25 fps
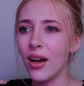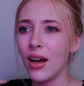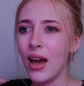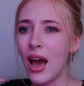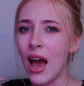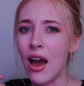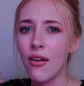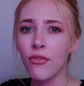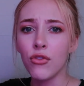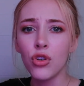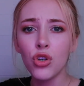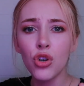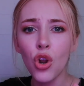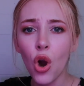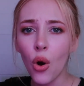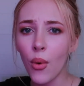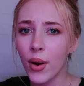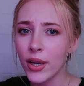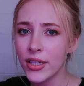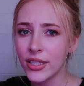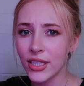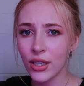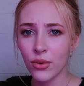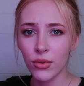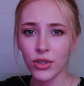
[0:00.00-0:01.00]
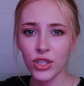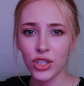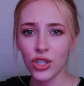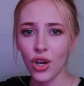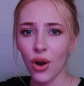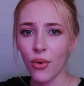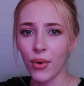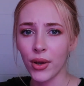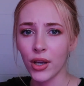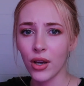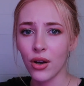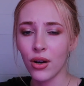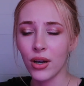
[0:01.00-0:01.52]
have no idea what's
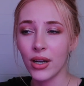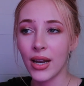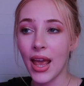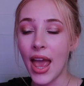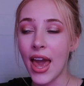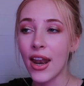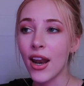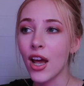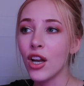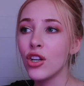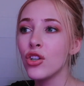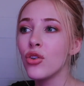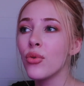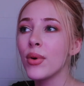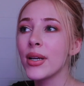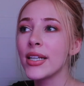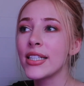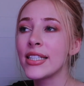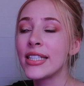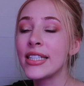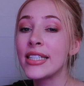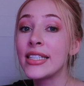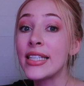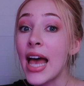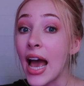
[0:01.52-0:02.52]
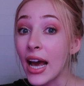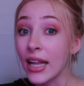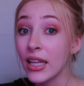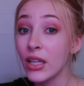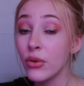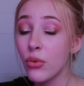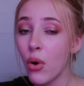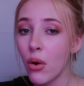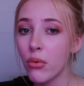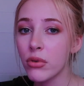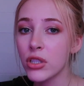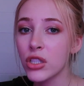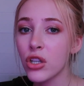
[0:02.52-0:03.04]
going on, and I knew exactly
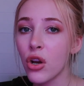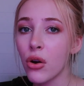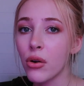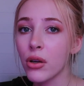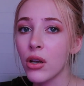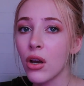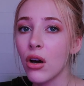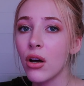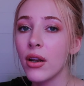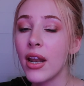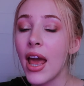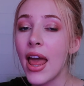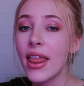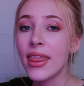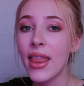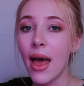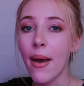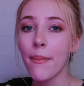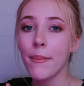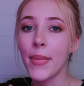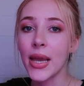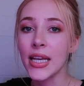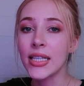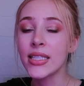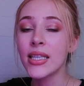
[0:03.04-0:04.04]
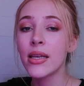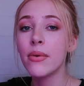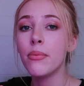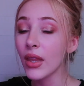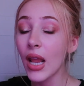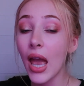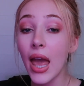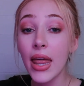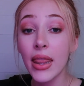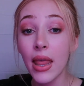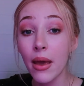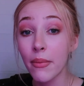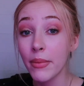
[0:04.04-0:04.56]
what was going on, and that makes
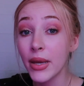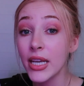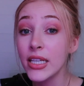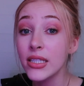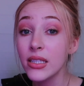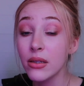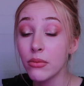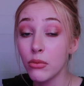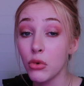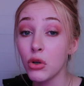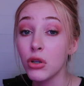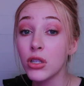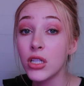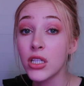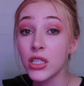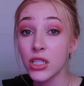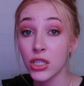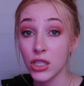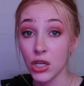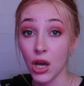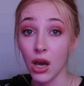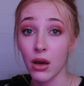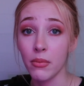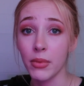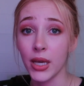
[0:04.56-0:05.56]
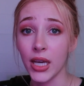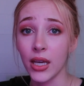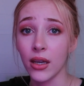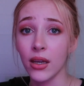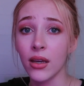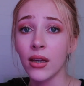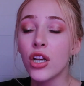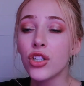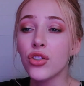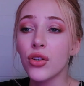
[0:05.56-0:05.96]
it more disturbing.